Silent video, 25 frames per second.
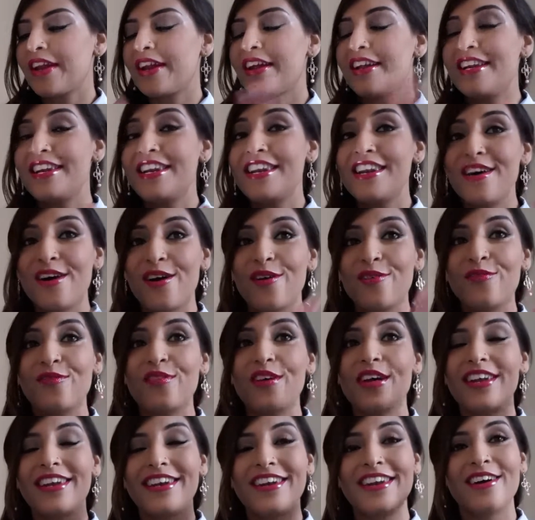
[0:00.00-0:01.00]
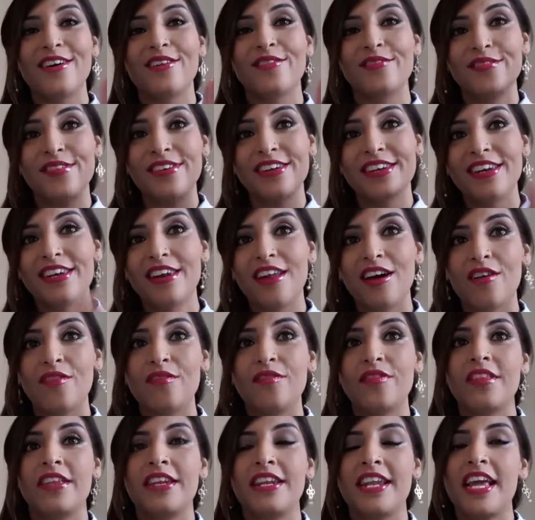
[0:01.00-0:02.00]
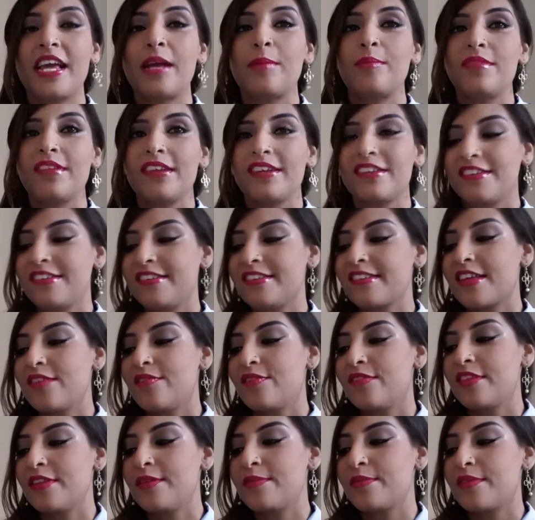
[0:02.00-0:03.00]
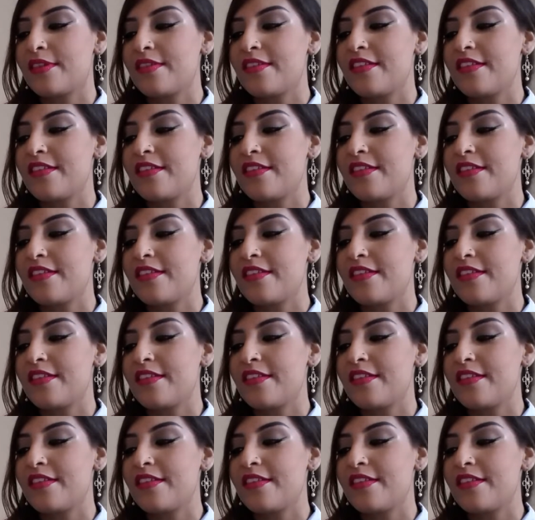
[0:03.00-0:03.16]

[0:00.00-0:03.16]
and I love, love, love the names that she's given them.